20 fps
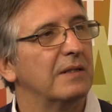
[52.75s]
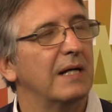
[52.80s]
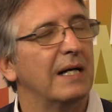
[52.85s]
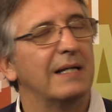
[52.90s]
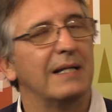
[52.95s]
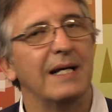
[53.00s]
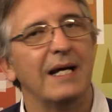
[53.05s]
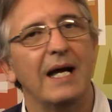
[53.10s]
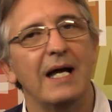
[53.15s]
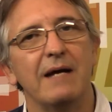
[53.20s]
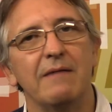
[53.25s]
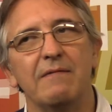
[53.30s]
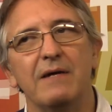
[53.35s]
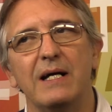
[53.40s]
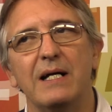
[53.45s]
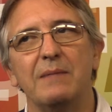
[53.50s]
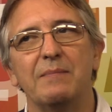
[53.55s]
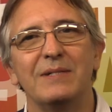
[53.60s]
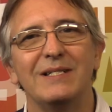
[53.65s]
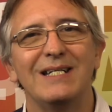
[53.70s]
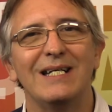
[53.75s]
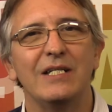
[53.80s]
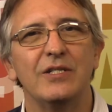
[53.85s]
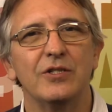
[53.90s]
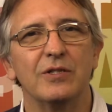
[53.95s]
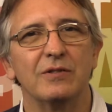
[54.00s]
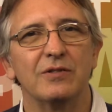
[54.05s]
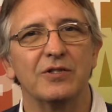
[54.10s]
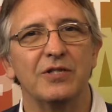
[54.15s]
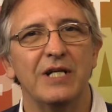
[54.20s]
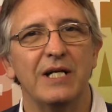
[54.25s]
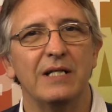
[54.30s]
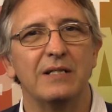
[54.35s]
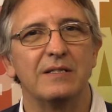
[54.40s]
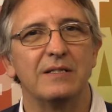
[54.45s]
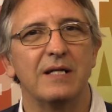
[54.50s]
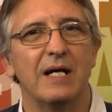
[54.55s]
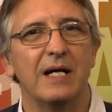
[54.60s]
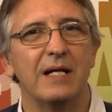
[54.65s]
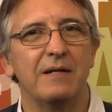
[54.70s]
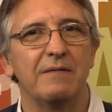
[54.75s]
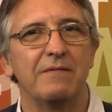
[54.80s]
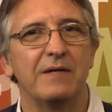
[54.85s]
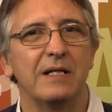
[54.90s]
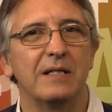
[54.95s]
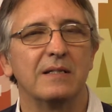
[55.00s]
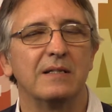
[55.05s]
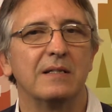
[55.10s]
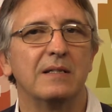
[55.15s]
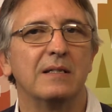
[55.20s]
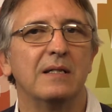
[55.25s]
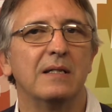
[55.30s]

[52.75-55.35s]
and they have a potential shared side effect